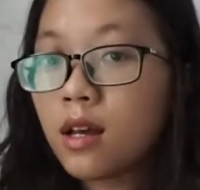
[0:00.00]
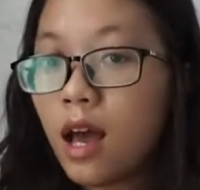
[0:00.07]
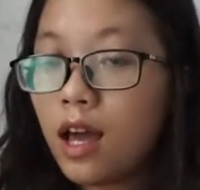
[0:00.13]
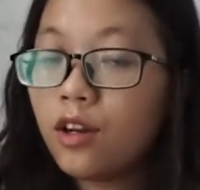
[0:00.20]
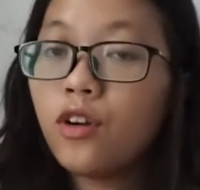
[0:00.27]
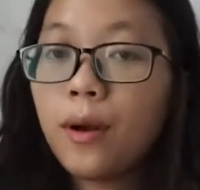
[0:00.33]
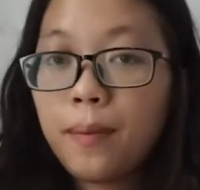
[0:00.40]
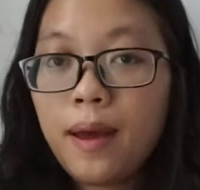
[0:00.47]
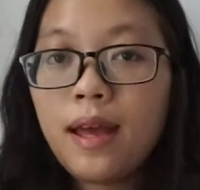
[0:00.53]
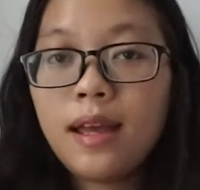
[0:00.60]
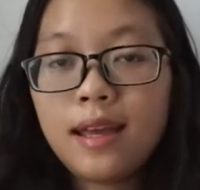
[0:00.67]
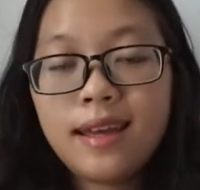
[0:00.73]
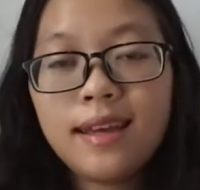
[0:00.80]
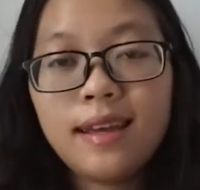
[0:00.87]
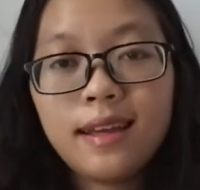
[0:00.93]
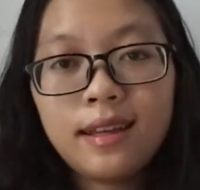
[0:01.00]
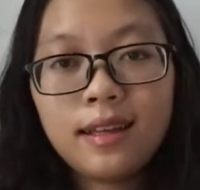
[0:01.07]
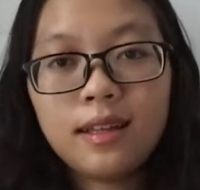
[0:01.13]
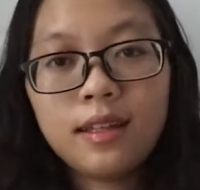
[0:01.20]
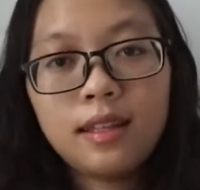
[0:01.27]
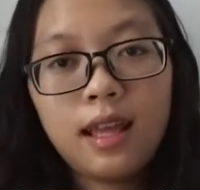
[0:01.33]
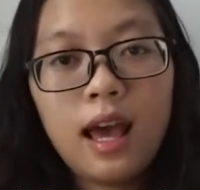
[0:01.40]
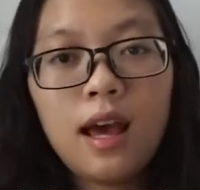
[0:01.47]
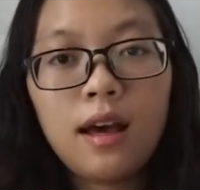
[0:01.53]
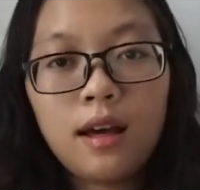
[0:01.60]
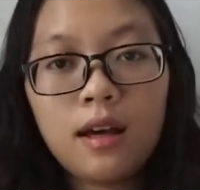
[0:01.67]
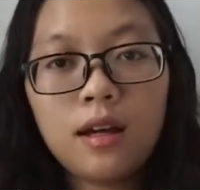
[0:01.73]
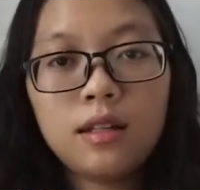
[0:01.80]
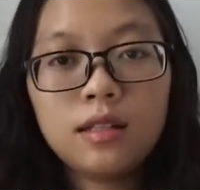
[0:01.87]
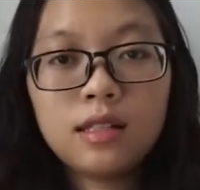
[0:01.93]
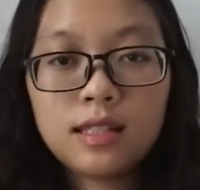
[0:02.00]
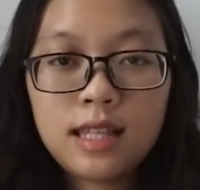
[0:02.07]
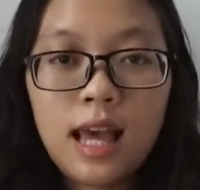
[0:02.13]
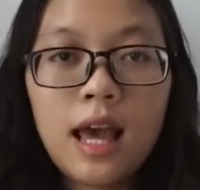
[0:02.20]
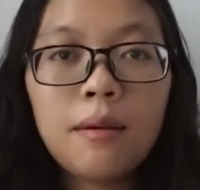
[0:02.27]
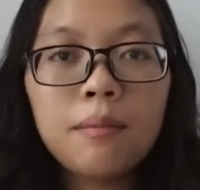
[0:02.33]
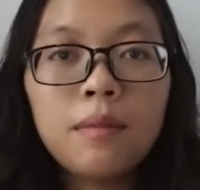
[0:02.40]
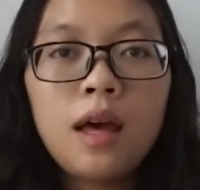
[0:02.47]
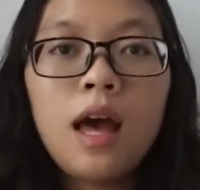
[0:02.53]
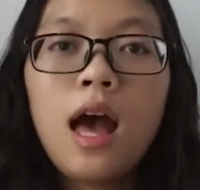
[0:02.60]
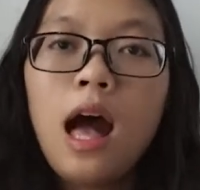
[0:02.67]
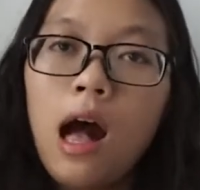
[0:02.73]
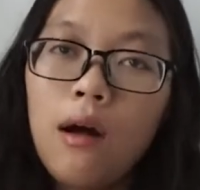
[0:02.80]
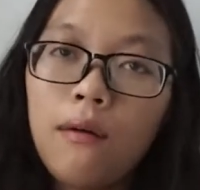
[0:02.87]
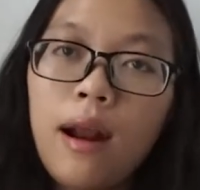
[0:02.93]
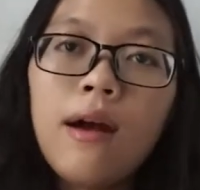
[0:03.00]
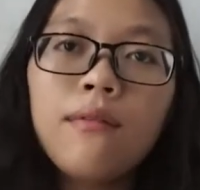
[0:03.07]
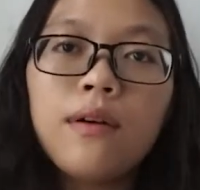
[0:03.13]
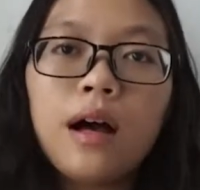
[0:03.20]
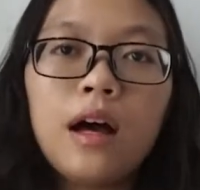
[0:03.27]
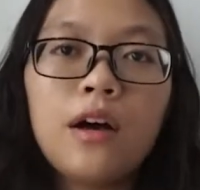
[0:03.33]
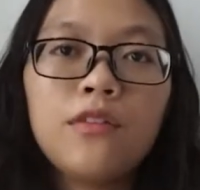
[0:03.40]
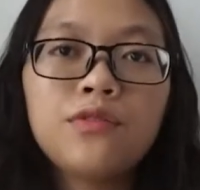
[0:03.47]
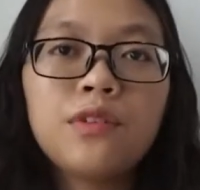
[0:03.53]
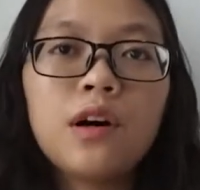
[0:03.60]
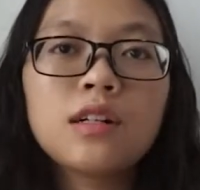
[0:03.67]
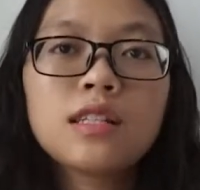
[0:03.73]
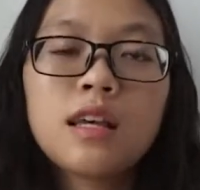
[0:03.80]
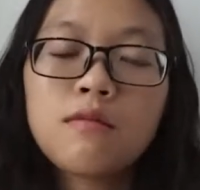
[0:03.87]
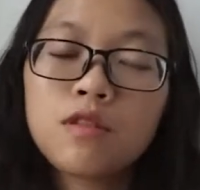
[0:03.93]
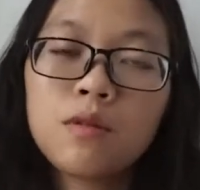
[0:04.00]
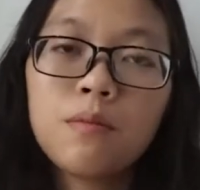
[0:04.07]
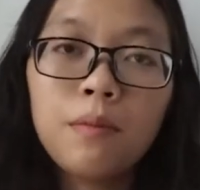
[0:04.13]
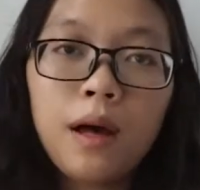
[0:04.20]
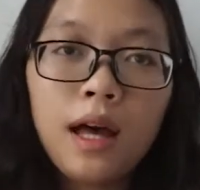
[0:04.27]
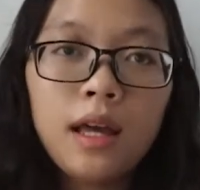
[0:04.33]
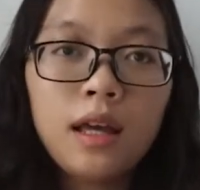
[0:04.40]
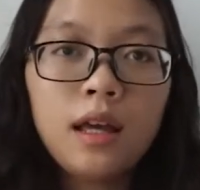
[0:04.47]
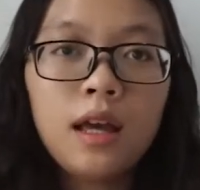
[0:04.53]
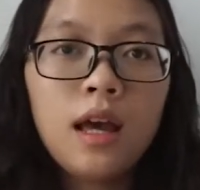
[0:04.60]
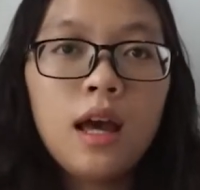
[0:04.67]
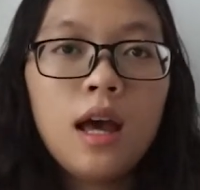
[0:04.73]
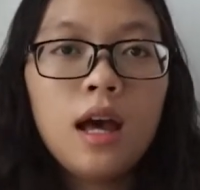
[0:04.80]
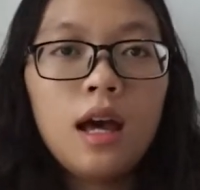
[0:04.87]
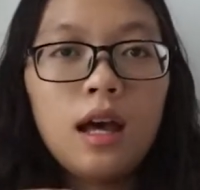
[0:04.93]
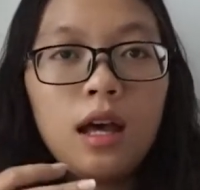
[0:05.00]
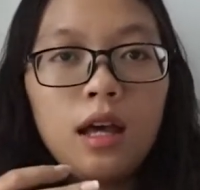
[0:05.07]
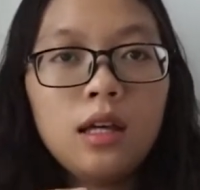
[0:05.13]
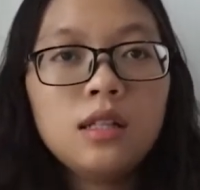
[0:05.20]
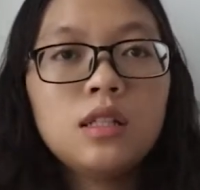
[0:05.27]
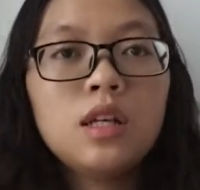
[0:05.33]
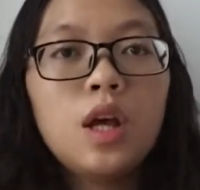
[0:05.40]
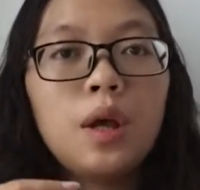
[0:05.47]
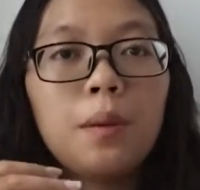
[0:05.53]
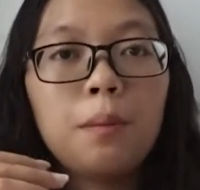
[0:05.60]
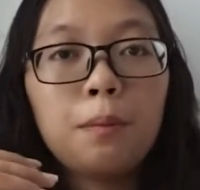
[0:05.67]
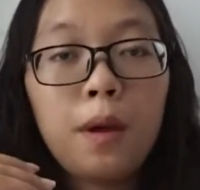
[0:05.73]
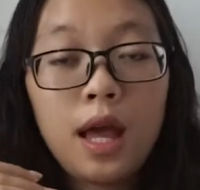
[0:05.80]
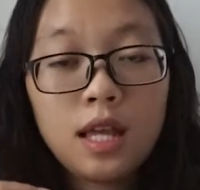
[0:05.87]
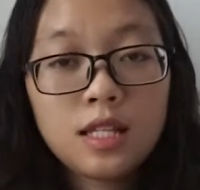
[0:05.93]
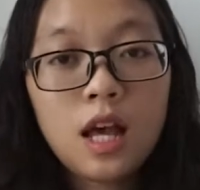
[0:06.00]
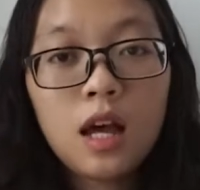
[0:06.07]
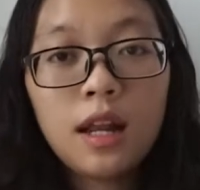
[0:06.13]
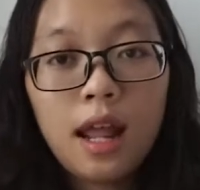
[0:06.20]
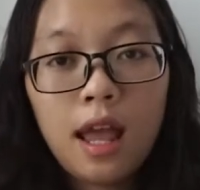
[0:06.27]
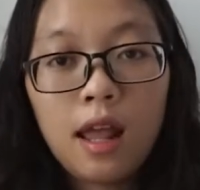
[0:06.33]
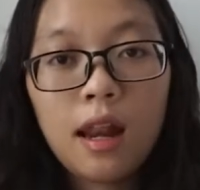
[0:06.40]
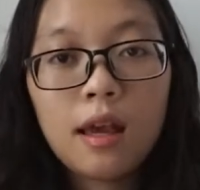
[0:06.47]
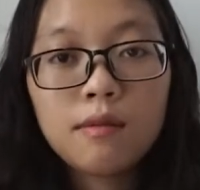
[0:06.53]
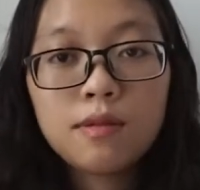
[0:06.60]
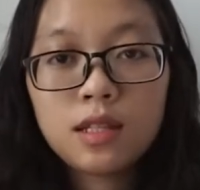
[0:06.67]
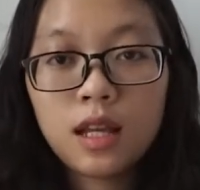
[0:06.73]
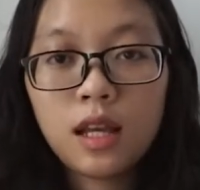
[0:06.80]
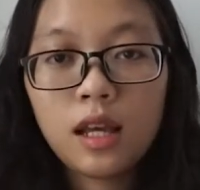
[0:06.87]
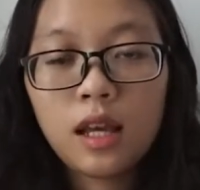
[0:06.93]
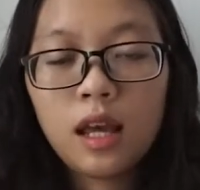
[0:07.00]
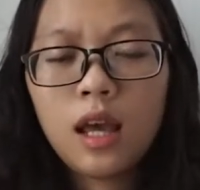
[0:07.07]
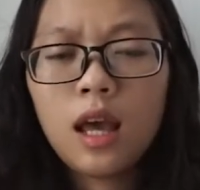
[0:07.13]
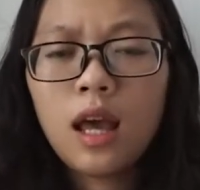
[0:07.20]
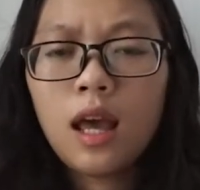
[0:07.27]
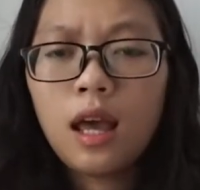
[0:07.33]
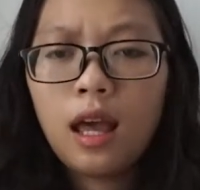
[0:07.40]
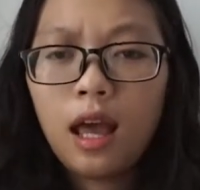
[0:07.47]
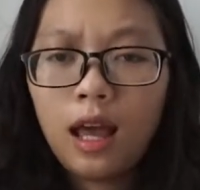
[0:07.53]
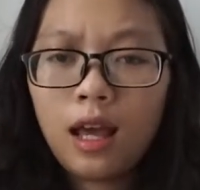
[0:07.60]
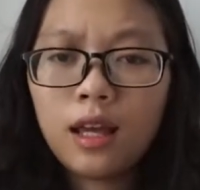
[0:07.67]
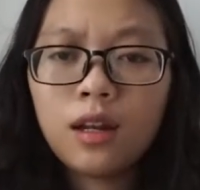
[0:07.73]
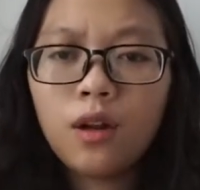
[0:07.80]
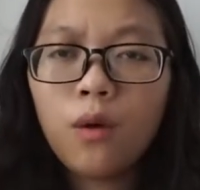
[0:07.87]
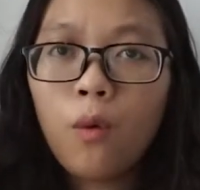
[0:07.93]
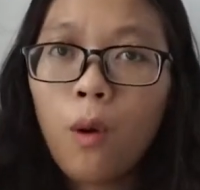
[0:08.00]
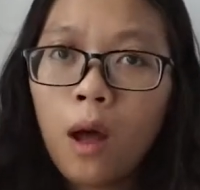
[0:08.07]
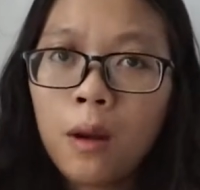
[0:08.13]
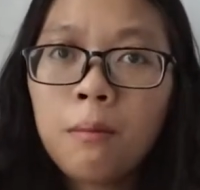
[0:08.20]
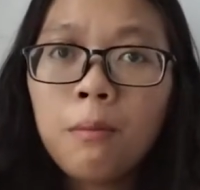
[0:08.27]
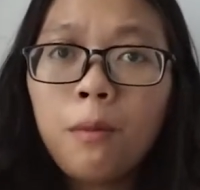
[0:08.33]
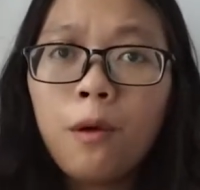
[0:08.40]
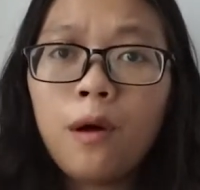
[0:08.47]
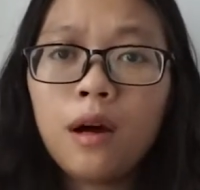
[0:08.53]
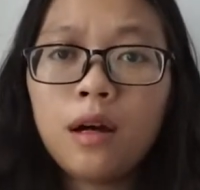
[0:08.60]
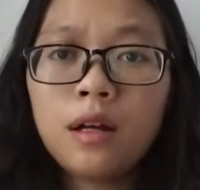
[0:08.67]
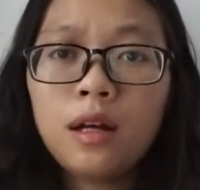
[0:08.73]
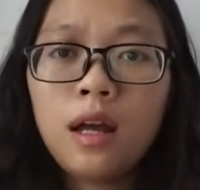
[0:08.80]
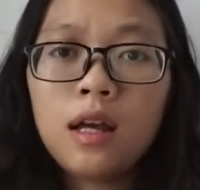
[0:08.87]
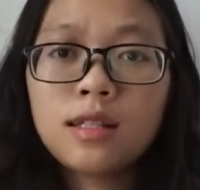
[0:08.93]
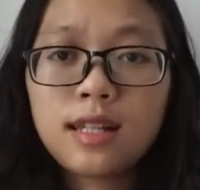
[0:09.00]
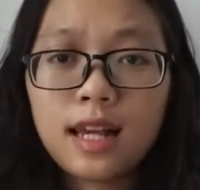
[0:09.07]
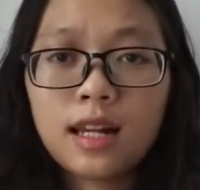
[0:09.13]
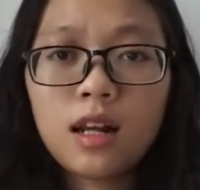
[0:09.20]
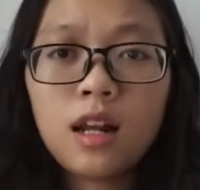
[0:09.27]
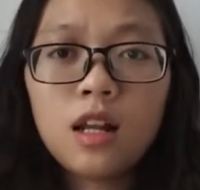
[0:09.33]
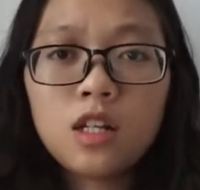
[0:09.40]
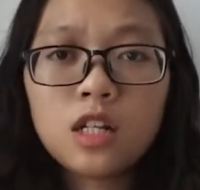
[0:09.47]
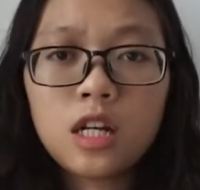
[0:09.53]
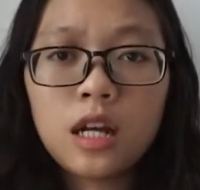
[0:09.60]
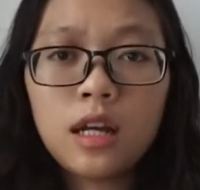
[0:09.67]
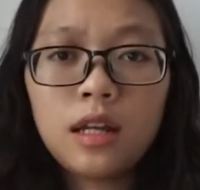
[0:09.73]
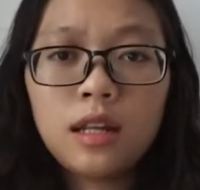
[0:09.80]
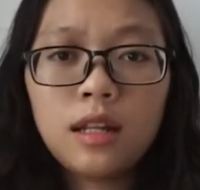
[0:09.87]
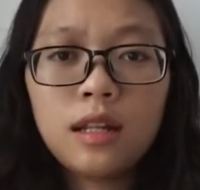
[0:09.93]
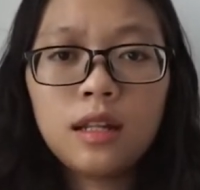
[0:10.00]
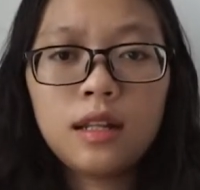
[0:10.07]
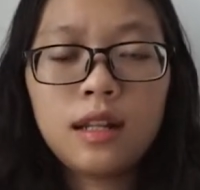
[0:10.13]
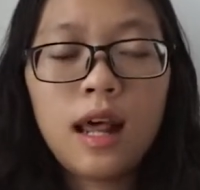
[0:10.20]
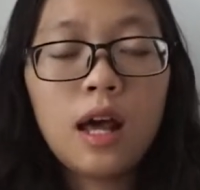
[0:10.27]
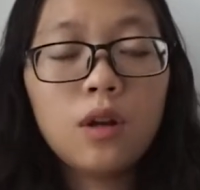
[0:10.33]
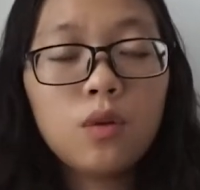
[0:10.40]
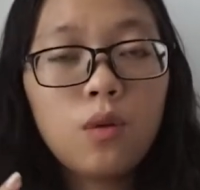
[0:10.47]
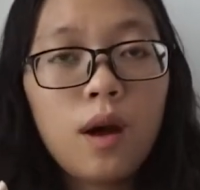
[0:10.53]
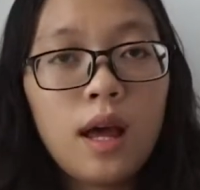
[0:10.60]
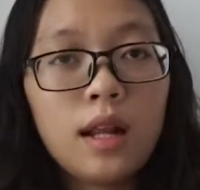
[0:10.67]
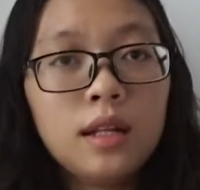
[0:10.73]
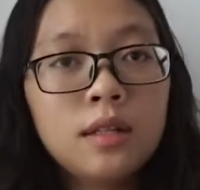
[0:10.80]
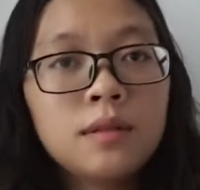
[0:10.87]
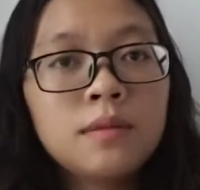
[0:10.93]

Android Pay is the same. However, for Samsung Pay, it's based on NFC and one more technology that when